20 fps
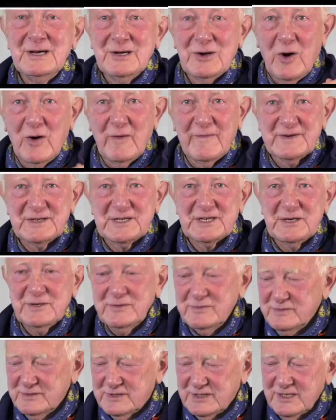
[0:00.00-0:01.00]

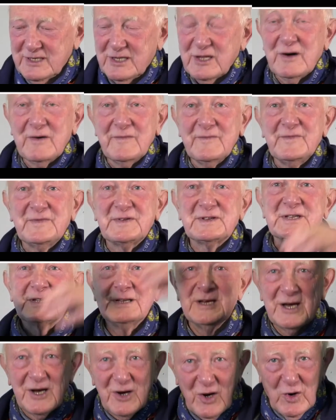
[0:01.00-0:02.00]
oversuits, gloves,
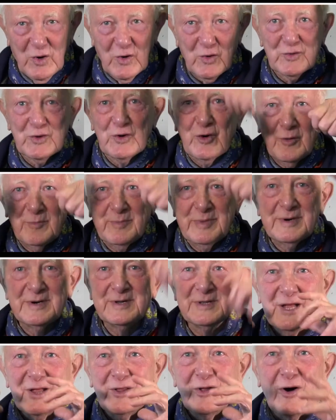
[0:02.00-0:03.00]
hood up
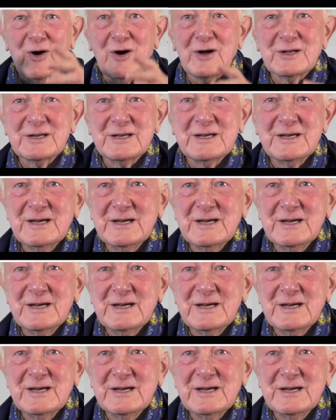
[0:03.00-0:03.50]
and the lot.